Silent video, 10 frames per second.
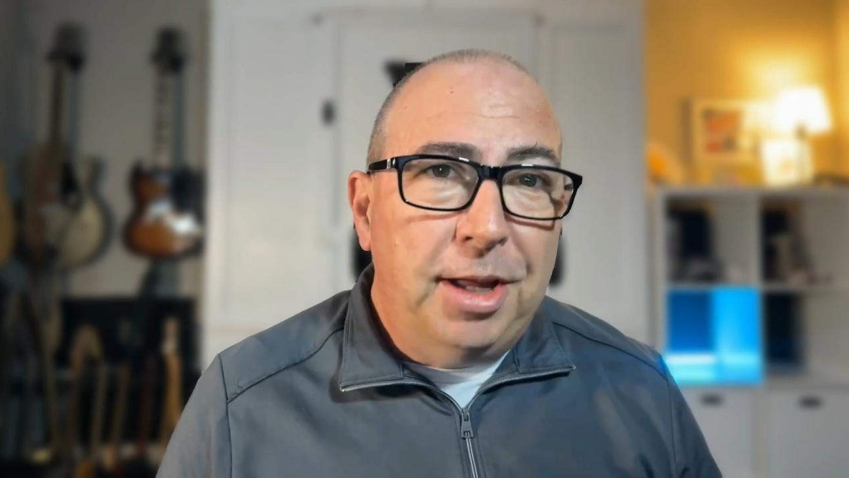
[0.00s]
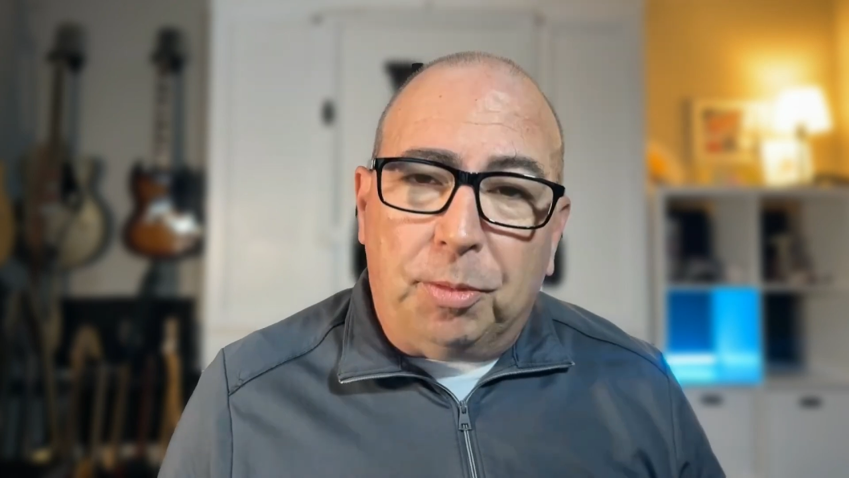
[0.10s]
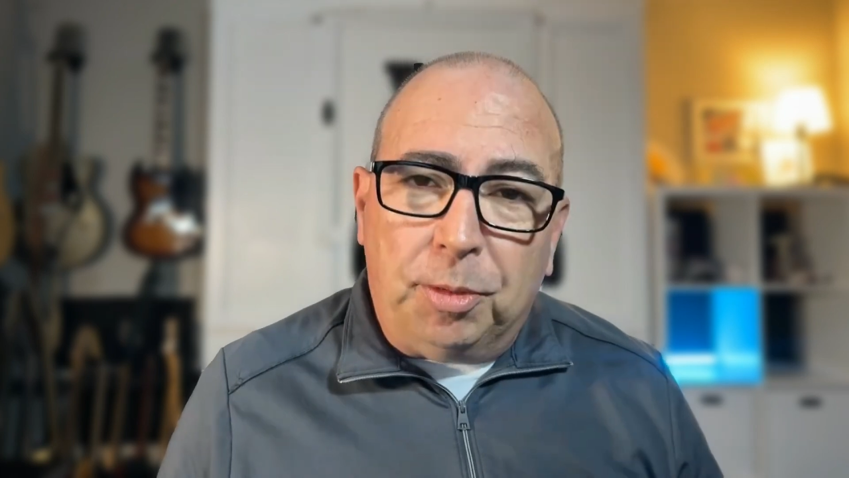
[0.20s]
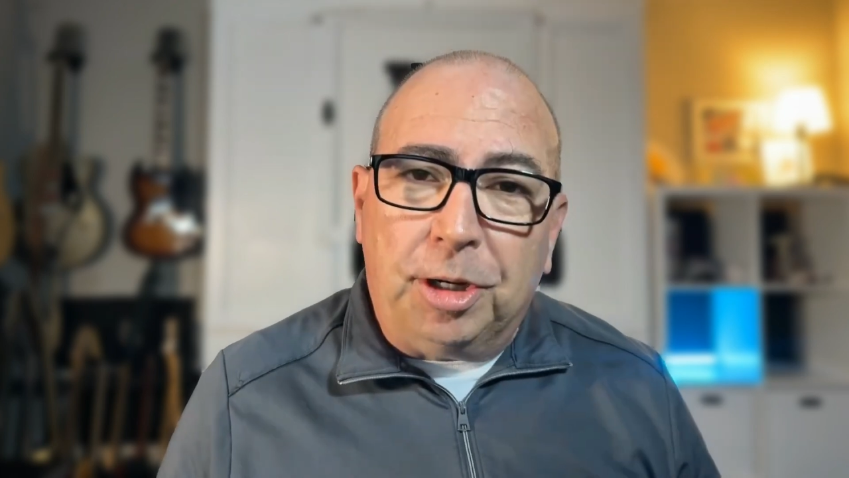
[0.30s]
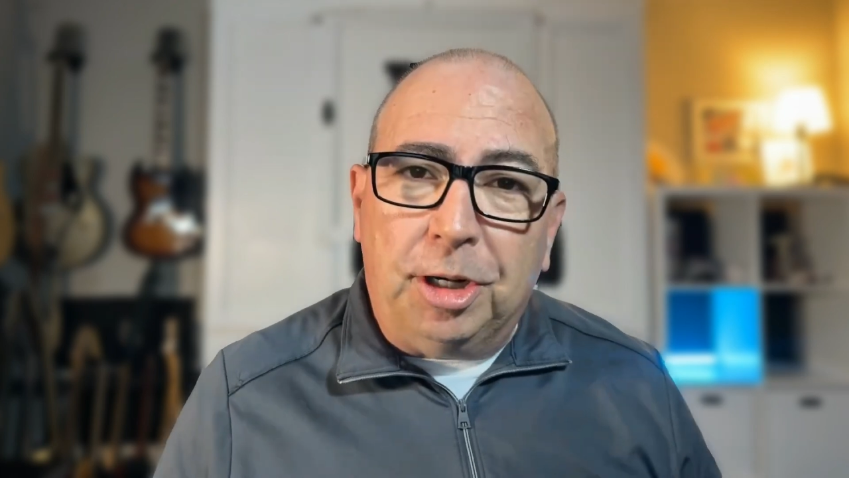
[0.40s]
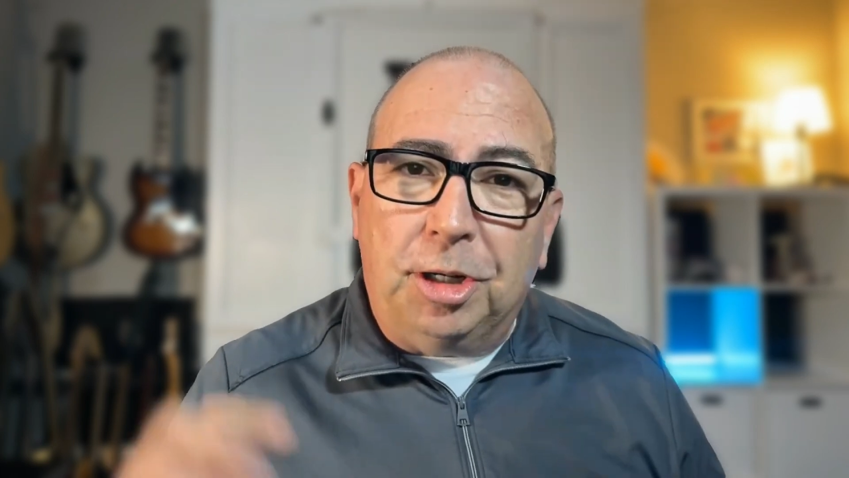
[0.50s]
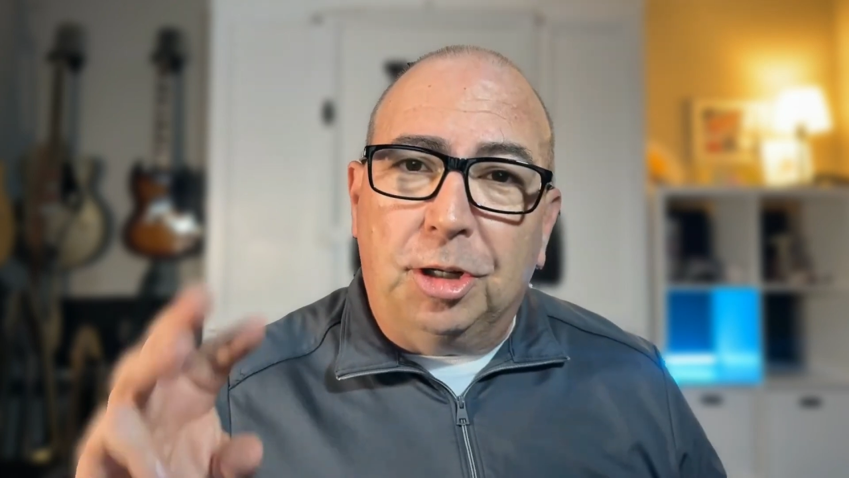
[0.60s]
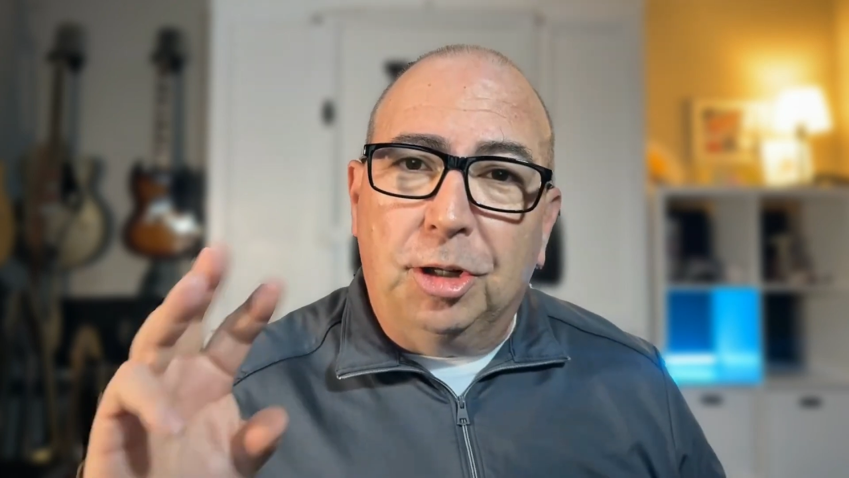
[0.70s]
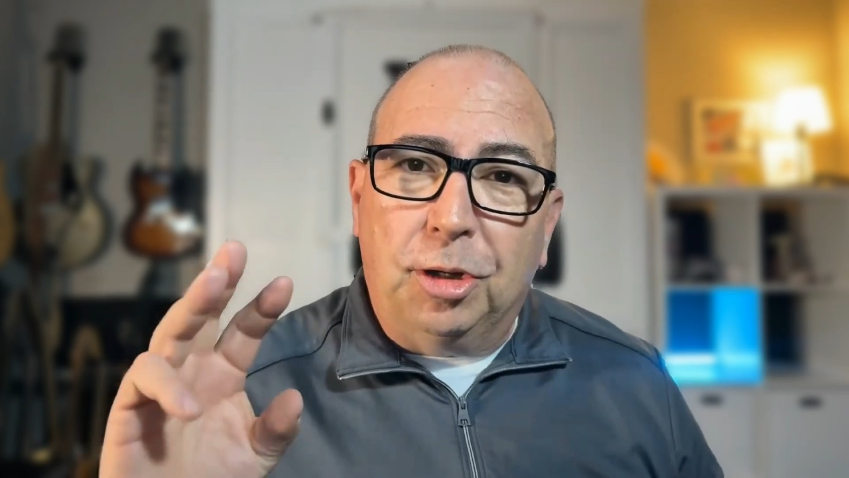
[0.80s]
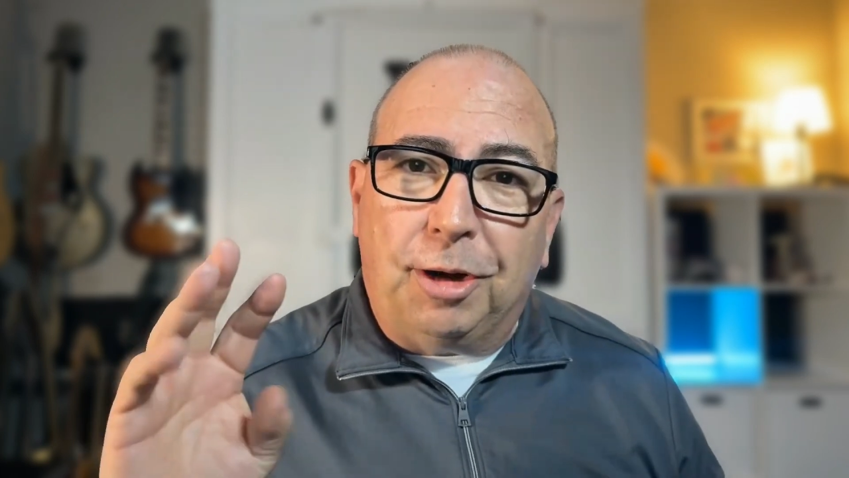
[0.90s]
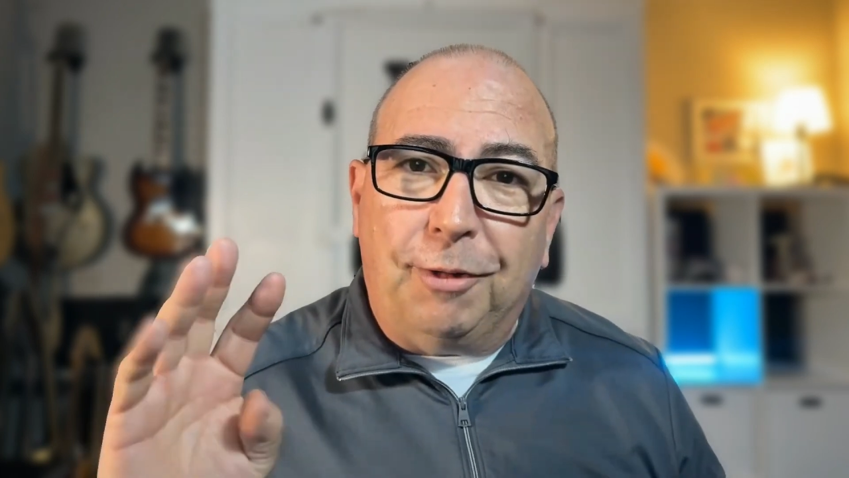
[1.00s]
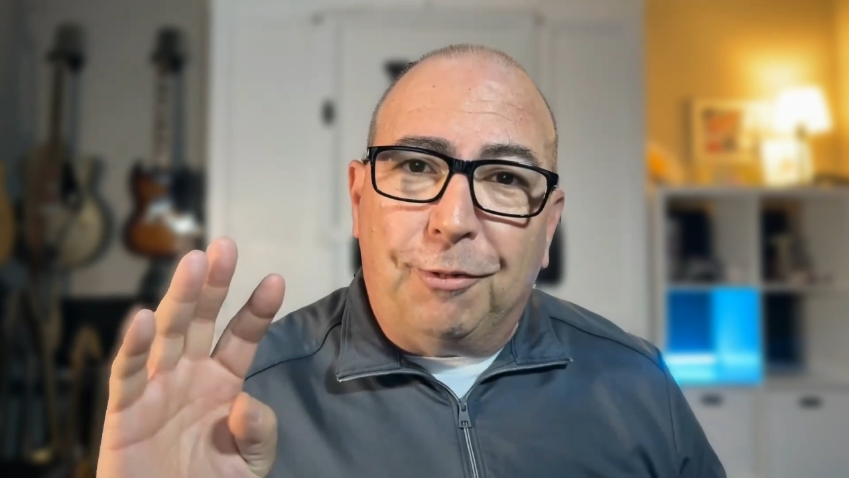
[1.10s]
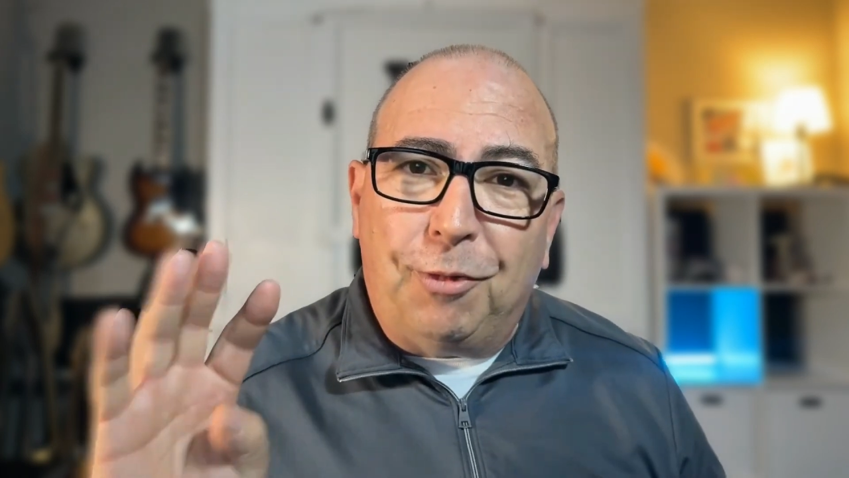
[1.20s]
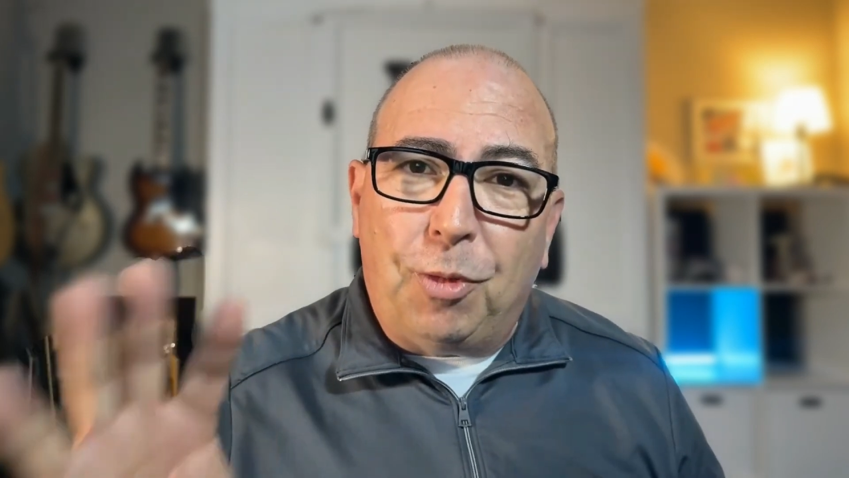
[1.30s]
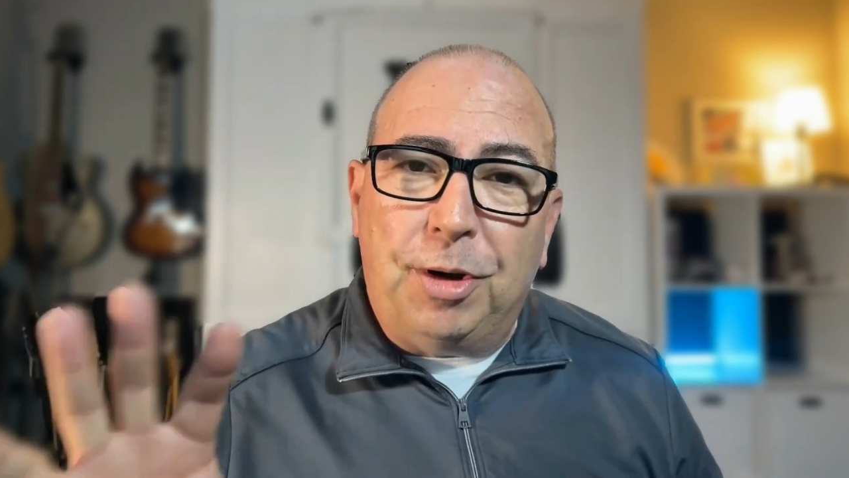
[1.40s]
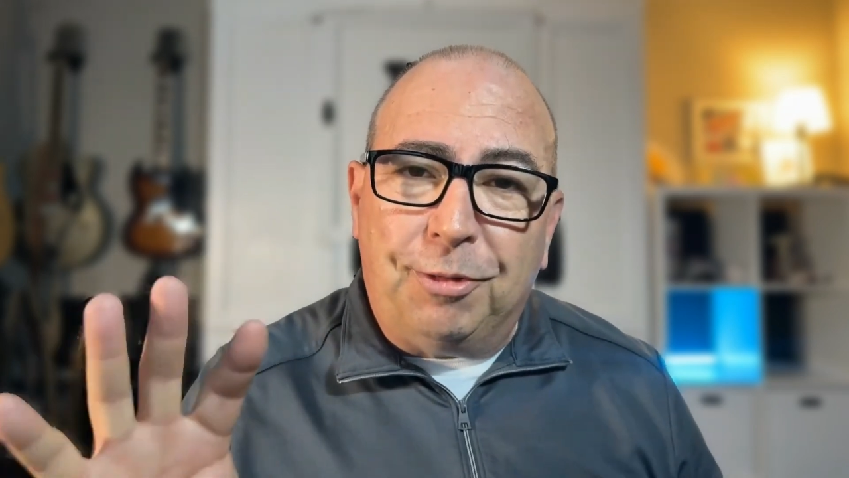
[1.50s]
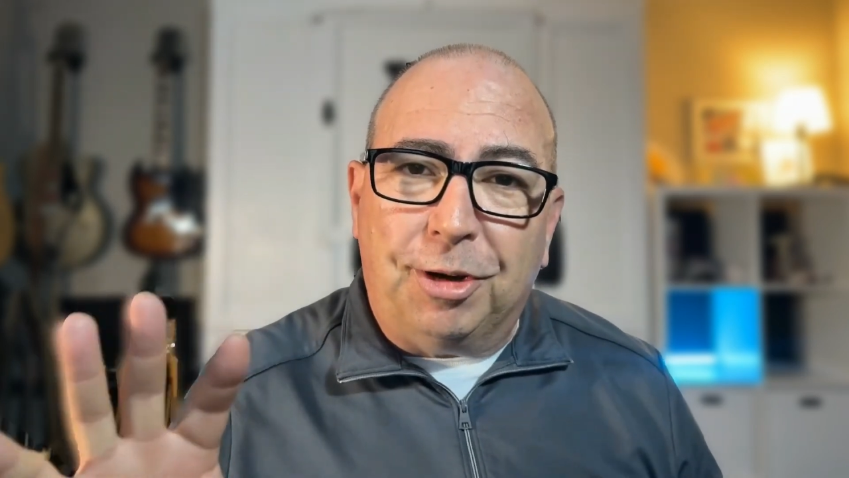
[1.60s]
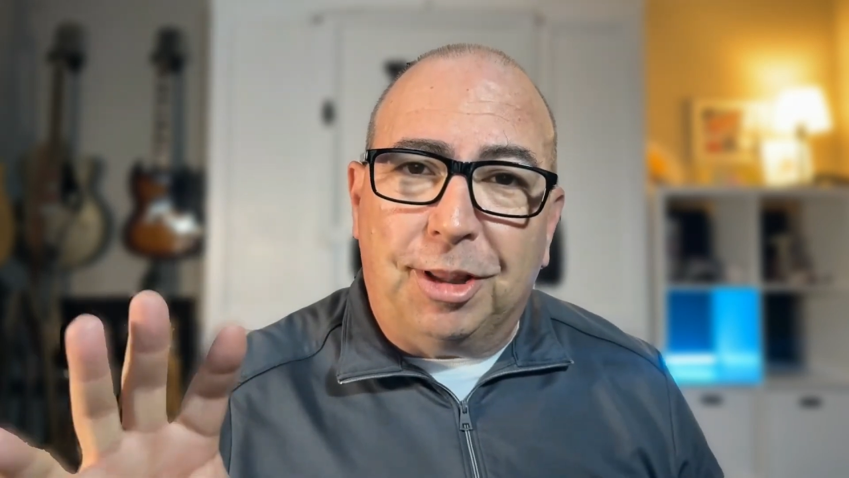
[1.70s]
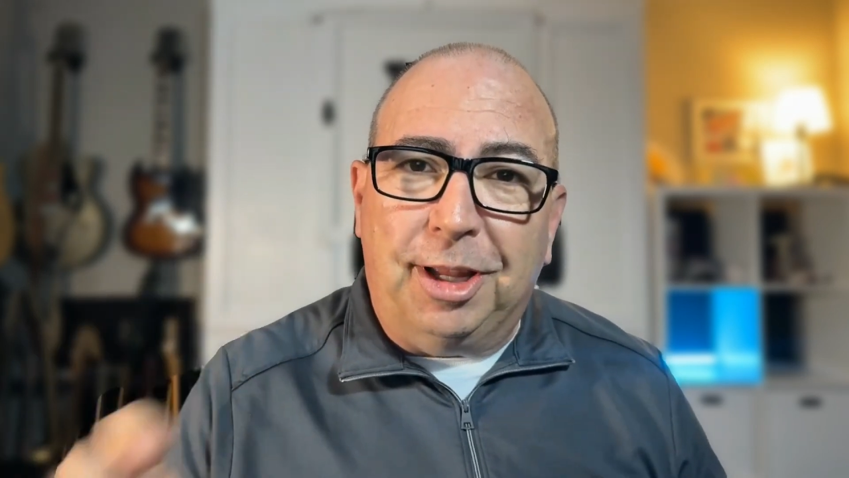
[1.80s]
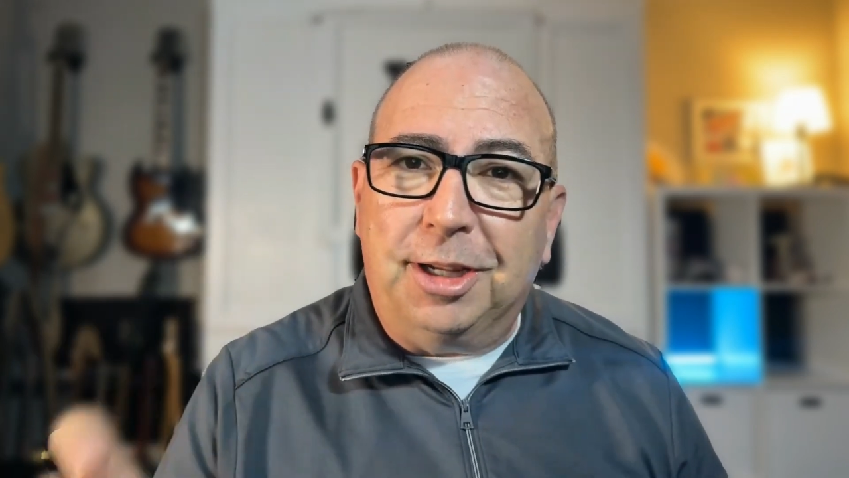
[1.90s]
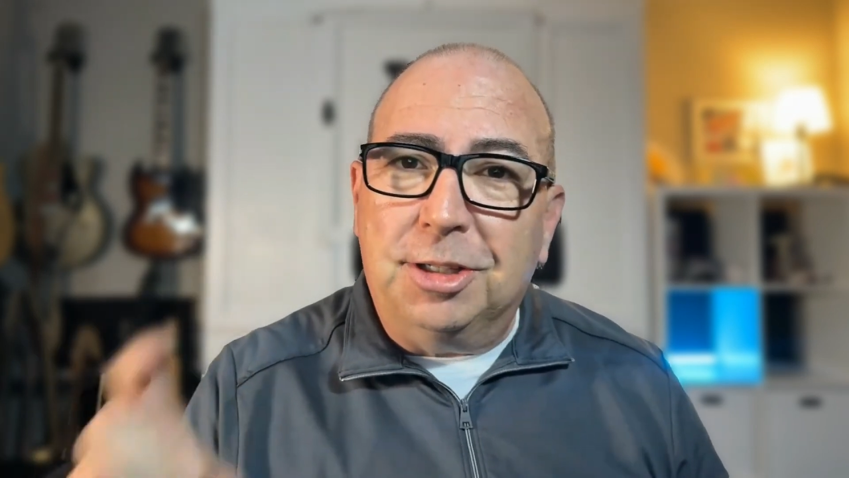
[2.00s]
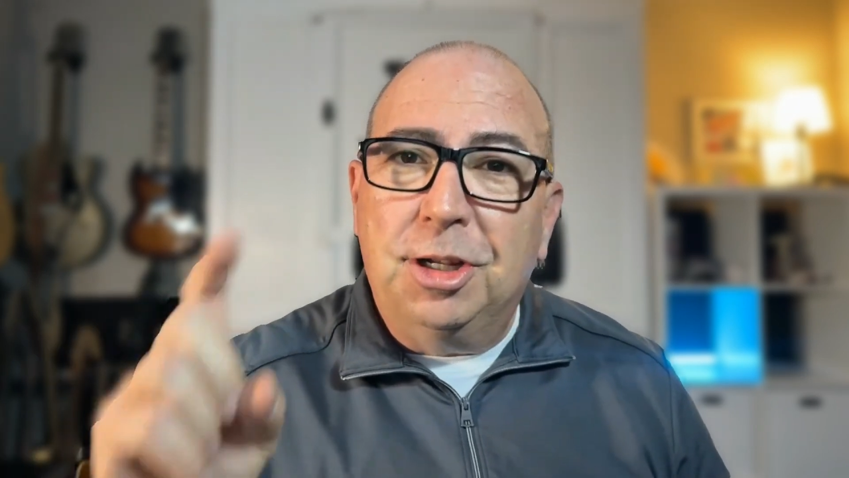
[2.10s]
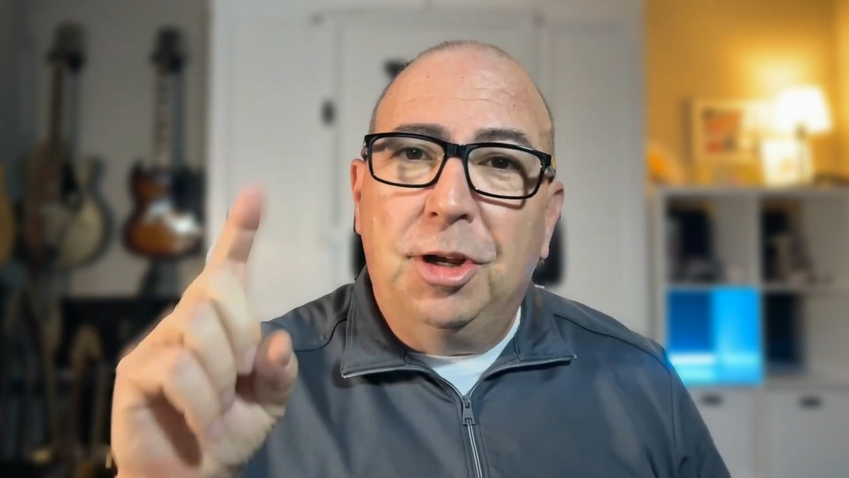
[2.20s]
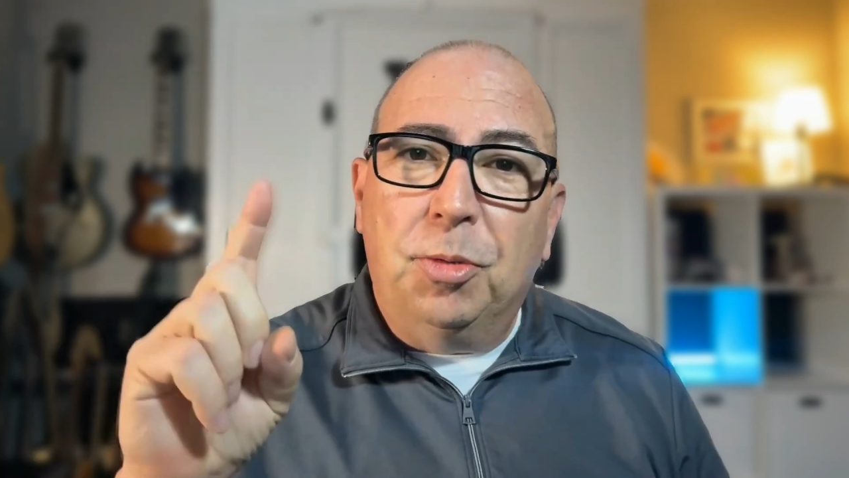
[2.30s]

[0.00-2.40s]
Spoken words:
We're going to look at 4 different things.